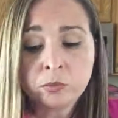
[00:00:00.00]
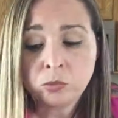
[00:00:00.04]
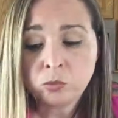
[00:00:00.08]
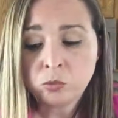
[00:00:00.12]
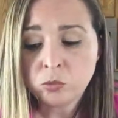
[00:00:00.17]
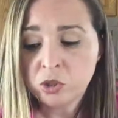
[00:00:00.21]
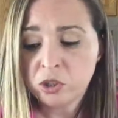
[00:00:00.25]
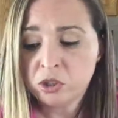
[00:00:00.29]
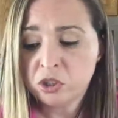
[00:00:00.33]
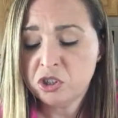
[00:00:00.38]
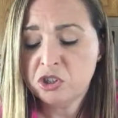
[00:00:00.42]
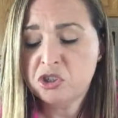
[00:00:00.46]

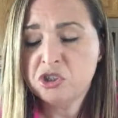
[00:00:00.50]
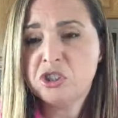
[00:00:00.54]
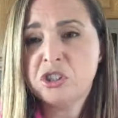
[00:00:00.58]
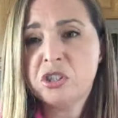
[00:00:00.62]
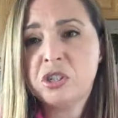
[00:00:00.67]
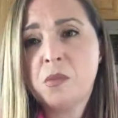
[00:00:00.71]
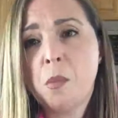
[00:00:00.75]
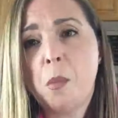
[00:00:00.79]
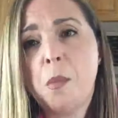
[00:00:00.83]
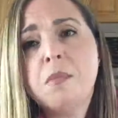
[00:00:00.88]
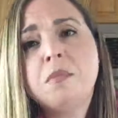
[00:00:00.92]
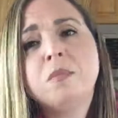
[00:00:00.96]
Delicious.
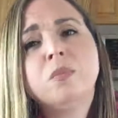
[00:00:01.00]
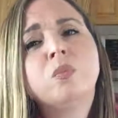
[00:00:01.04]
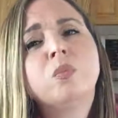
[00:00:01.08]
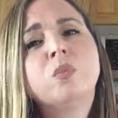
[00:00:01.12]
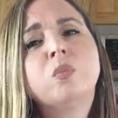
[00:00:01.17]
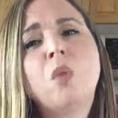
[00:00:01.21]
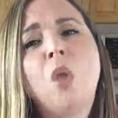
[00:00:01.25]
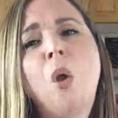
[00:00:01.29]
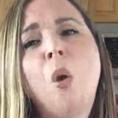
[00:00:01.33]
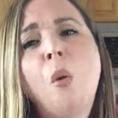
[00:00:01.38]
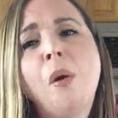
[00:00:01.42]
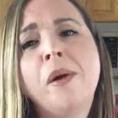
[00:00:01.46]

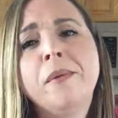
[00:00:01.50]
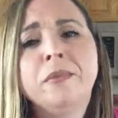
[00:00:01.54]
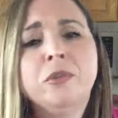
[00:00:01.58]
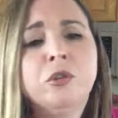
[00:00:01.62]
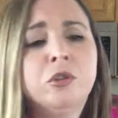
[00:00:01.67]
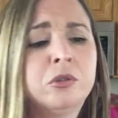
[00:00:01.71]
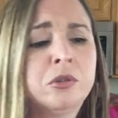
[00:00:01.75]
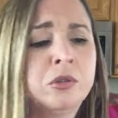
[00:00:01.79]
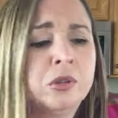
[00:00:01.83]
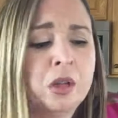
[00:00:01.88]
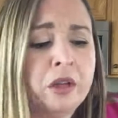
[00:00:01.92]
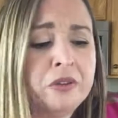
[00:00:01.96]
Oh, I'm so
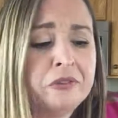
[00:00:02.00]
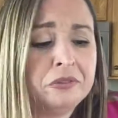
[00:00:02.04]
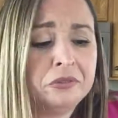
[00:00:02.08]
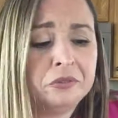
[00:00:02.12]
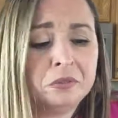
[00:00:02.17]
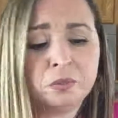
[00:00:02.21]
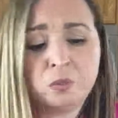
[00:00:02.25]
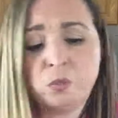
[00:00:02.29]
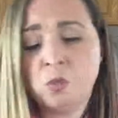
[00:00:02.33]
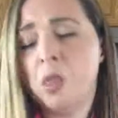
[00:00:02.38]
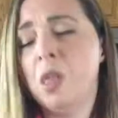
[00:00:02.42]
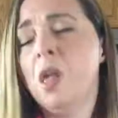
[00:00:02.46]
in love.
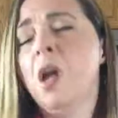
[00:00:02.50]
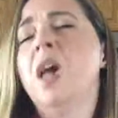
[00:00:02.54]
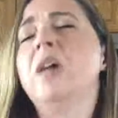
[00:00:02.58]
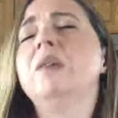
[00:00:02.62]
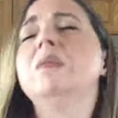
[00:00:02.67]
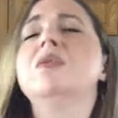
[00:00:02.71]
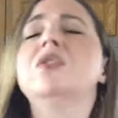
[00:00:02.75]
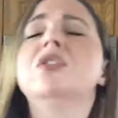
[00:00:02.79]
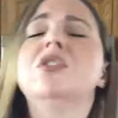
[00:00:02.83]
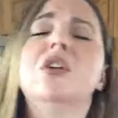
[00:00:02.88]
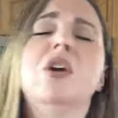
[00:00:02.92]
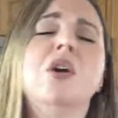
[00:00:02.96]
I'm
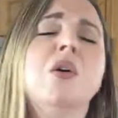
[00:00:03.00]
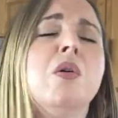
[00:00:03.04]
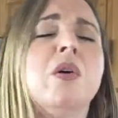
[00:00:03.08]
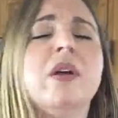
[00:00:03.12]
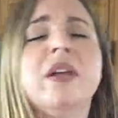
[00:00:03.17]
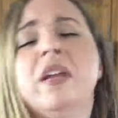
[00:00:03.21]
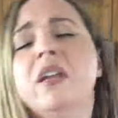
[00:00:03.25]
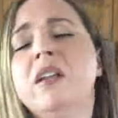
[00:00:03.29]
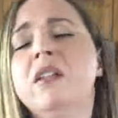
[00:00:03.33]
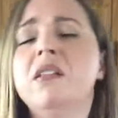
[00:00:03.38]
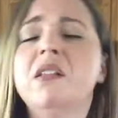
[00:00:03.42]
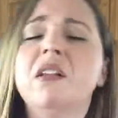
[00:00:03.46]
so
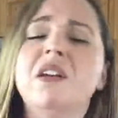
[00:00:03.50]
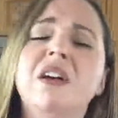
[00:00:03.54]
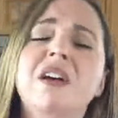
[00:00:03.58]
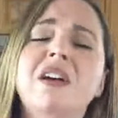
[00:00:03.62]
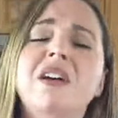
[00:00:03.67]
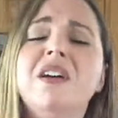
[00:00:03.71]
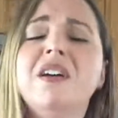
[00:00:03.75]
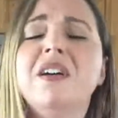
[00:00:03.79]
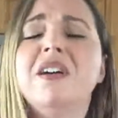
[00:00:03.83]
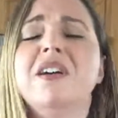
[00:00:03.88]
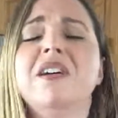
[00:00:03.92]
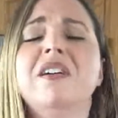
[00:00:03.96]
in
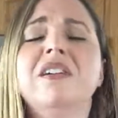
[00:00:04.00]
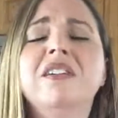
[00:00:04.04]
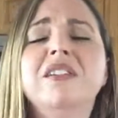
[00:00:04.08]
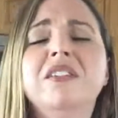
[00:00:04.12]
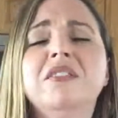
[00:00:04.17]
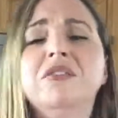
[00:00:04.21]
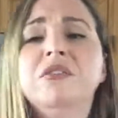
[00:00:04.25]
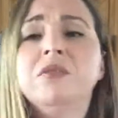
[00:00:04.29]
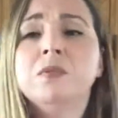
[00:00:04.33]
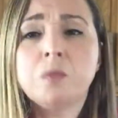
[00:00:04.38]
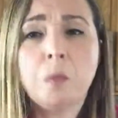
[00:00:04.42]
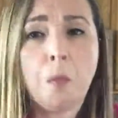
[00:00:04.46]

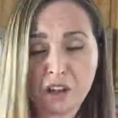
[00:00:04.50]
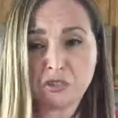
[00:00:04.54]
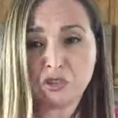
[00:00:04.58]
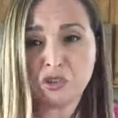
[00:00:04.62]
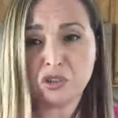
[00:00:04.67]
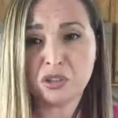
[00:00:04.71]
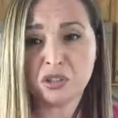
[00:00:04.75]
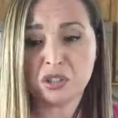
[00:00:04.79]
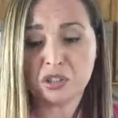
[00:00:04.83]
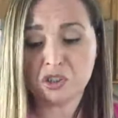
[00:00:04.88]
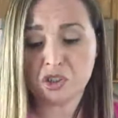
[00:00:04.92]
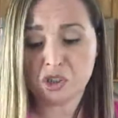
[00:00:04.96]
love. So
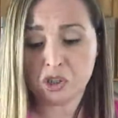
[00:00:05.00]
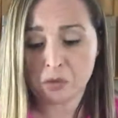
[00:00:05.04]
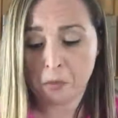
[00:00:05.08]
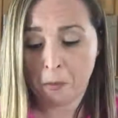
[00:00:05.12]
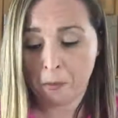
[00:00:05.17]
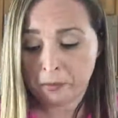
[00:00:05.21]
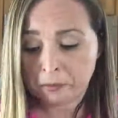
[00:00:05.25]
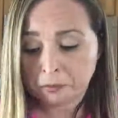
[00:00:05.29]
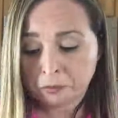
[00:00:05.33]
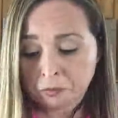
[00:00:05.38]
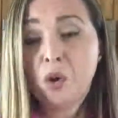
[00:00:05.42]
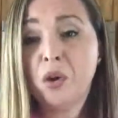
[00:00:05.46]
delicious.
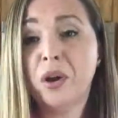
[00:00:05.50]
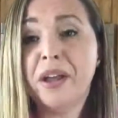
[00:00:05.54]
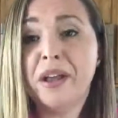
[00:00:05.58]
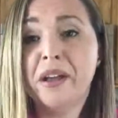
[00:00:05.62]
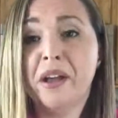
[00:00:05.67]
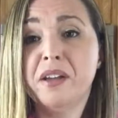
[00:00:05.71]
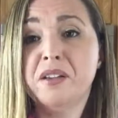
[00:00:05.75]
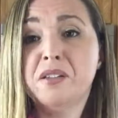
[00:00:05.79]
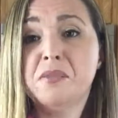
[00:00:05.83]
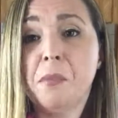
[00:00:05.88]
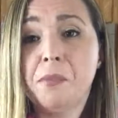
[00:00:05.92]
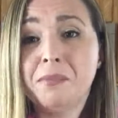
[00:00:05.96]
Okay,
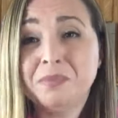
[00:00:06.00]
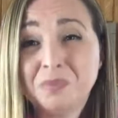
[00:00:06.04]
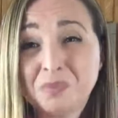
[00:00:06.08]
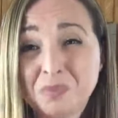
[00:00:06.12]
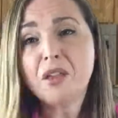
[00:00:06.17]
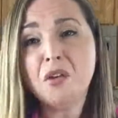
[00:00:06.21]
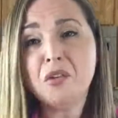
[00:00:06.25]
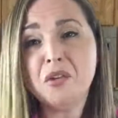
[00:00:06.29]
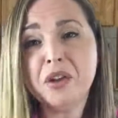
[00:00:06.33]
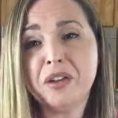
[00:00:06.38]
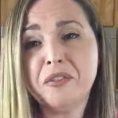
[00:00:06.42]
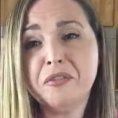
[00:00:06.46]
guys.
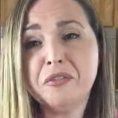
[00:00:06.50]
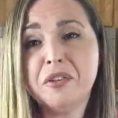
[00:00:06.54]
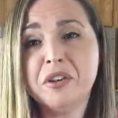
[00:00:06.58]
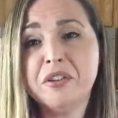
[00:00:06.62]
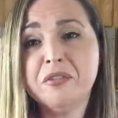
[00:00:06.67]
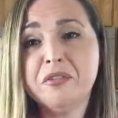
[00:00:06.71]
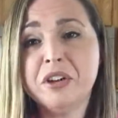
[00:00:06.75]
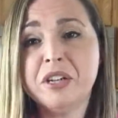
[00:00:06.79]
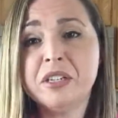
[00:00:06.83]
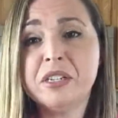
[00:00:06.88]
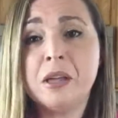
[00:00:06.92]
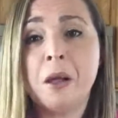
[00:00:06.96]
Okay, foodie
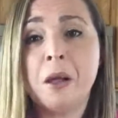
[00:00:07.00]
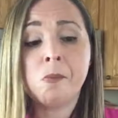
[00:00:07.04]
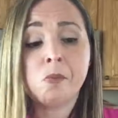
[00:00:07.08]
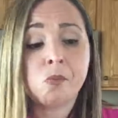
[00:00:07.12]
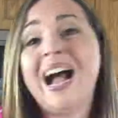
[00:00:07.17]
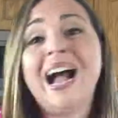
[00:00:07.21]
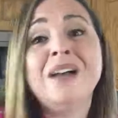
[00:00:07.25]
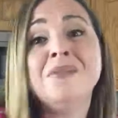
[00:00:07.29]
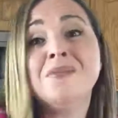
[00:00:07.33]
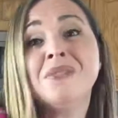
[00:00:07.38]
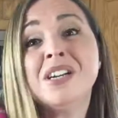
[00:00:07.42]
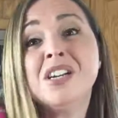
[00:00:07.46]
friends.
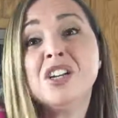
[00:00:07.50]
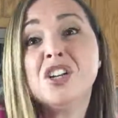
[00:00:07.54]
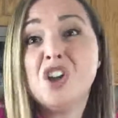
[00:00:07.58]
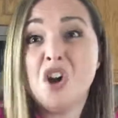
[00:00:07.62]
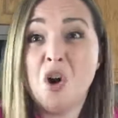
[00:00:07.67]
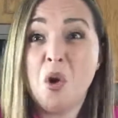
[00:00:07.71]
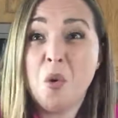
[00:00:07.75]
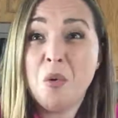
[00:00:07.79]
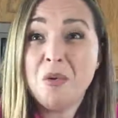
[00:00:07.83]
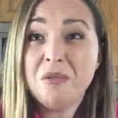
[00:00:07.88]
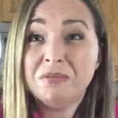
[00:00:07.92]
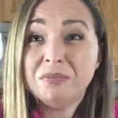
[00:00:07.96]
I'm gonna
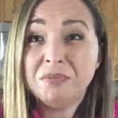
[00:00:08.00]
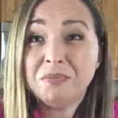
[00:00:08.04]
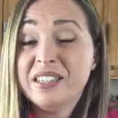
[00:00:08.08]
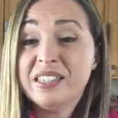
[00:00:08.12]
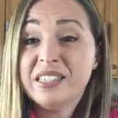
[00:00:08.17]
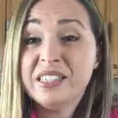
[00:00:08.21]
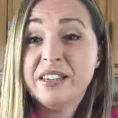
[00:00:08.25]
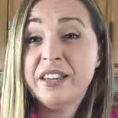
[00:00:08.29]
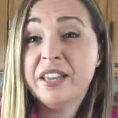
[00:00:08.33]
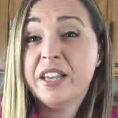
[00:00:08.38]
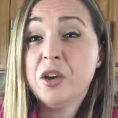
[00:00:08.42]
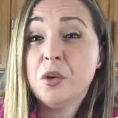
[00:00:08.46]
go and
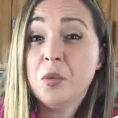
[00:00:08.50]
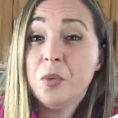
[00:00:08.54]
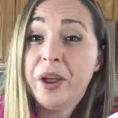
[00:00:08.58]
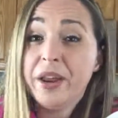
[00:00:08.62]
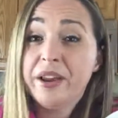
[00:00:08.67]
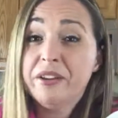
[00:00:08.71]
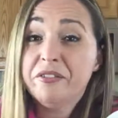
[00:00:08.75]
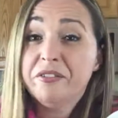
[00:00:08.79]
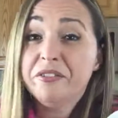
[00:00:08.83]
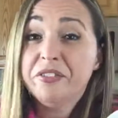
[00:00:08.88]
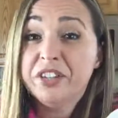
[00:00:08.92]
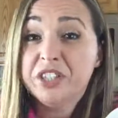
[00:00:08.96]
sneak away
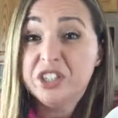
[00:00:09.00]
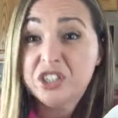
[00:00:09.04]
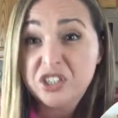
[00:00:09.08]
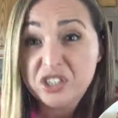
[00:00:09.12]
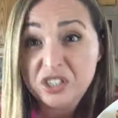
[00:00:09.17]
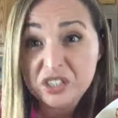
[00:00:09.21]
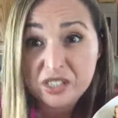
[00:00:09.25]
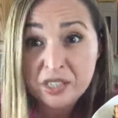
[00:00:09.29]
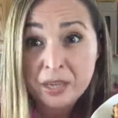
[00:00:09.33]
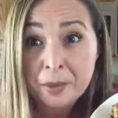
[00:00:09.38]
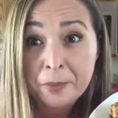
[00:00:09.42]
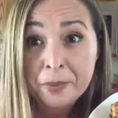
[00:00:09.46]
and finish
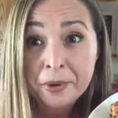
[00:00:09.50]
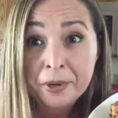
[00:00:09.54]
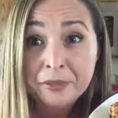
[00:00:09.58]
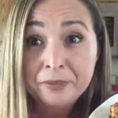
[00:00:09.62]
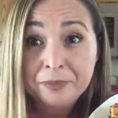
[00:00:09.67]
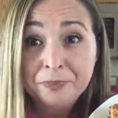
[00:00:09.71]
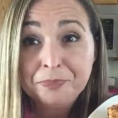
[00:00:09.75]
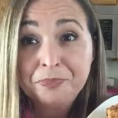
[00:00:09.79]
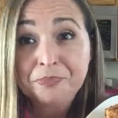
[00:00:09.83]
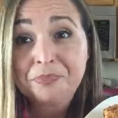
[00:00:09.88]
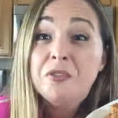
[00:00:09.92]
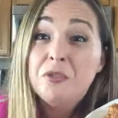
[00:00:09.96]
this up here
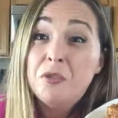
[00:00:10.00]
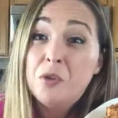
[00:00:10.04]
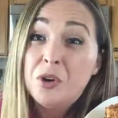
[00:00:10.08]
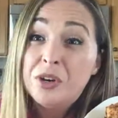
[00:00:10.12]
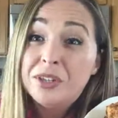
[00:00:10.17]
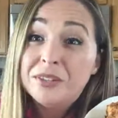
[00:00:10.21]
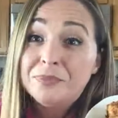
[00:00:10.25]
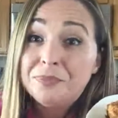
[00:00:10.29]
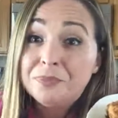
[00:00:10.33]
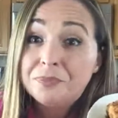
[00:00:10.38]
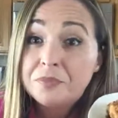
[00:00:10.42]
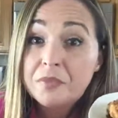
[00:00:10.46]

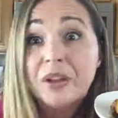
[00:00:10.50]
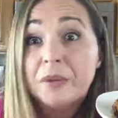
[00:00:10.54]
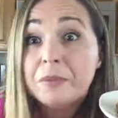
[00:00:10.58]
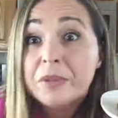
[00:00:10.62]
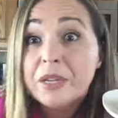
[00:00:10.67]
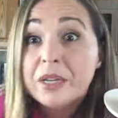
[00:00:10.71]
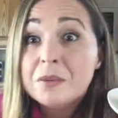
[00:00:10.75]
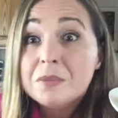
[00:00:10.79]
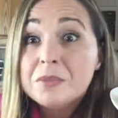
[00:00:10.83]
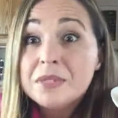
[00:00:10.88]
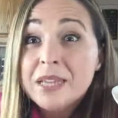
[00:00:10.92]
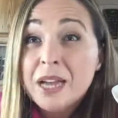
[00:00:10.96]
before family
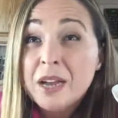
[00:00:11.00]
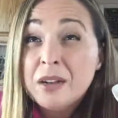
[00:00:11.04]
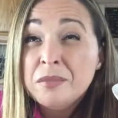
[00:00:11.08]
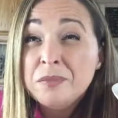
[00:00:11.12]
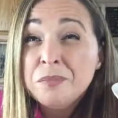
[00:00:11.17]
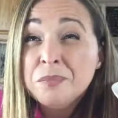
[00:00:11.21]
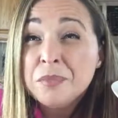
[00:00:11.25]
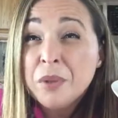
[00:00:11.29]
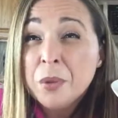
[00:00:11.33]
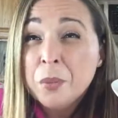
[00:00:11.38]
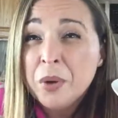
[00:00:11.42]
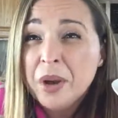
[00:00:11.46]
comes down.
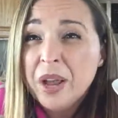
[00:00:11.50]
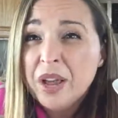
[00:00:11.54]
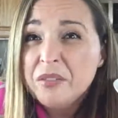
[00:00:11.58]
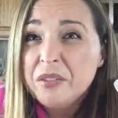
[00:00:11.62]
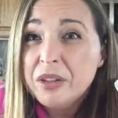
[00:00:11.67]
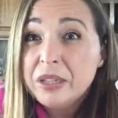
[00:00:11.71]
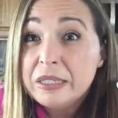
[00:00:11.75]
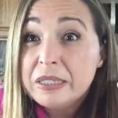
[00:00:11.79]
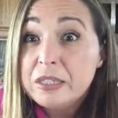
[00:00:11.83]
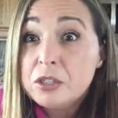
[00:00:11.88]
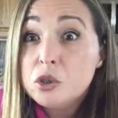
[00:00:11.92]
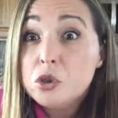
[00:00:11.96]
I wanna have at
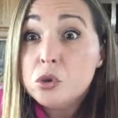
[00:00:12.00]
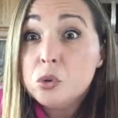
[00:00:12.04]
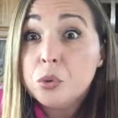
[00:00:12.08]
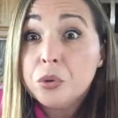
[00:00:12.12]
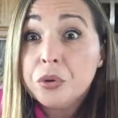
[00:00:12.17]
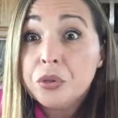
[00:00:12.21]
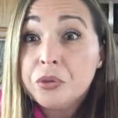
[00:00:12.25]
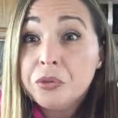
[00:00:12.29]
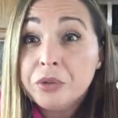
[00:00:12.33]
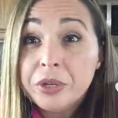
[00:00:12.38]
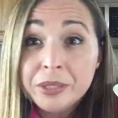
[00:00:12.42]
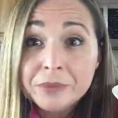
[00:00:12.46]
least 2 or
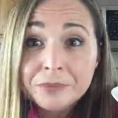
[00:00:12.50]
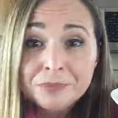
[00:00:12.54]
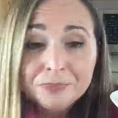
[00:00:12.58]
3.